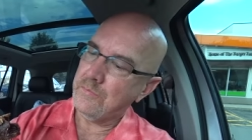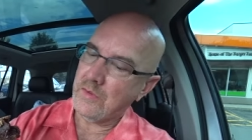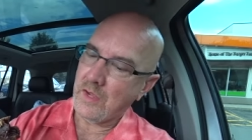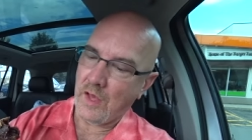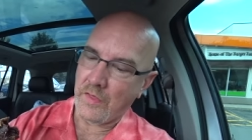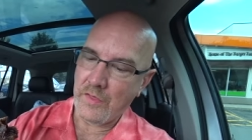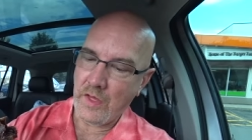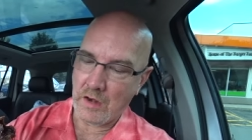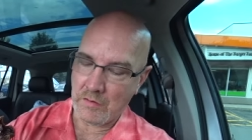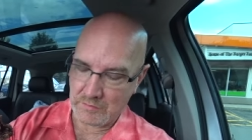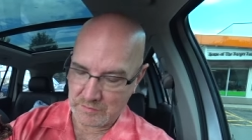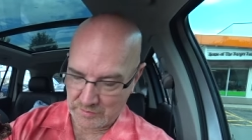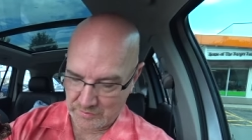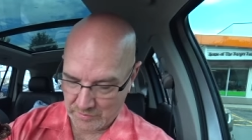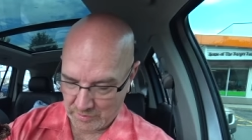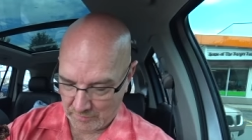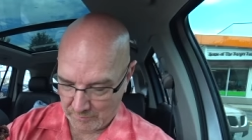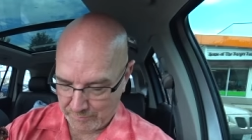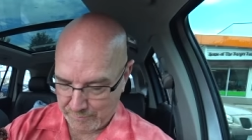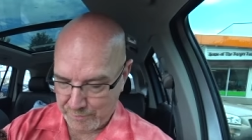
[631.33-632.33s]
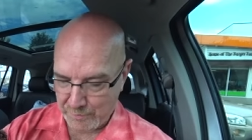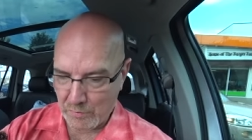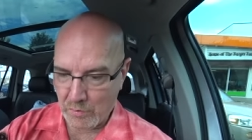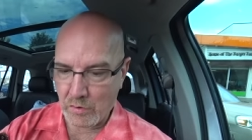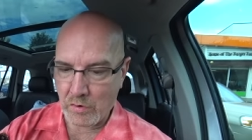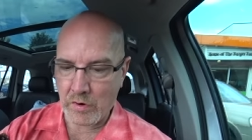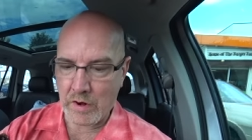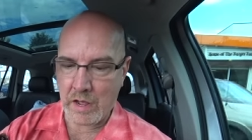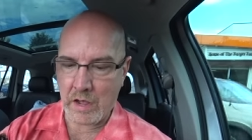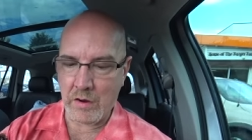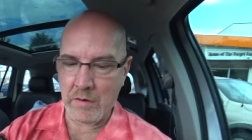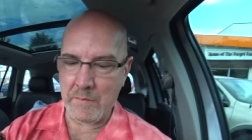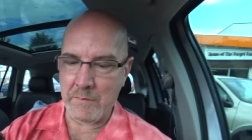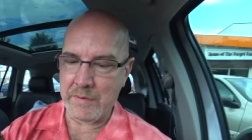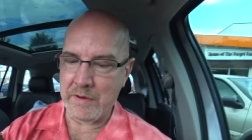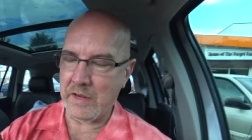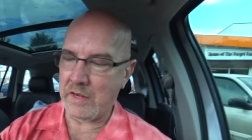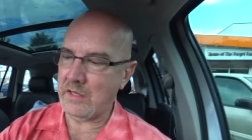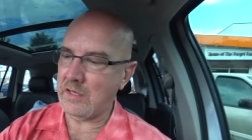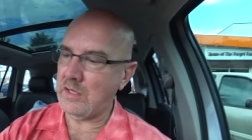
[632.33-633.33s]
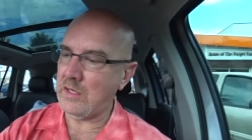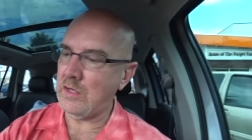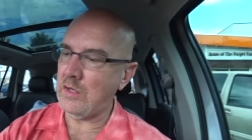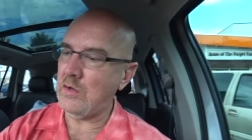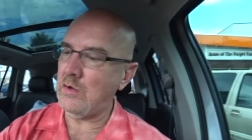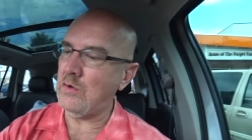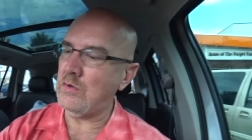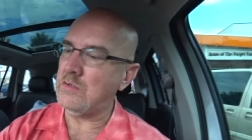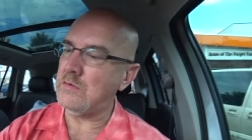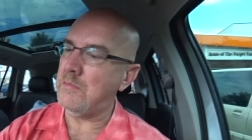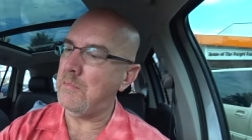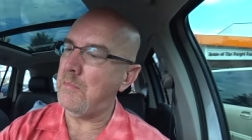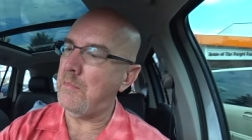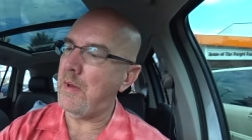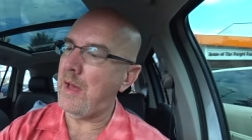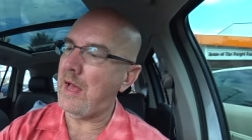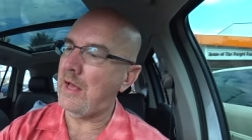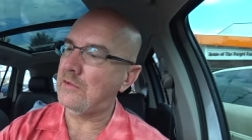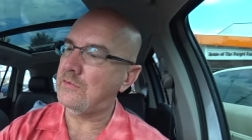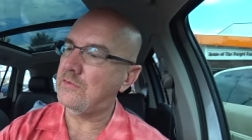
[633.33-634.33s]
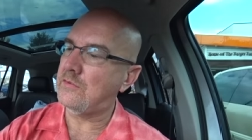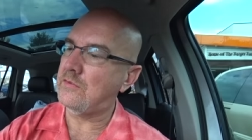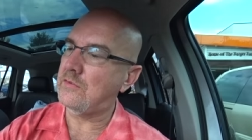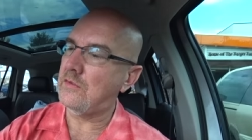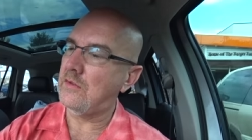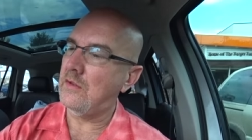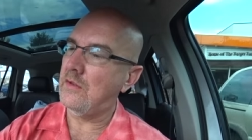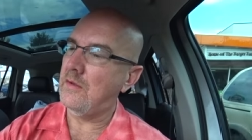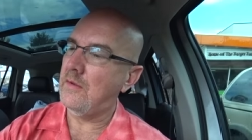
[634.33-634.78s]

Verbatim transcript: I thought it was just gonna pour out and be a huge mess.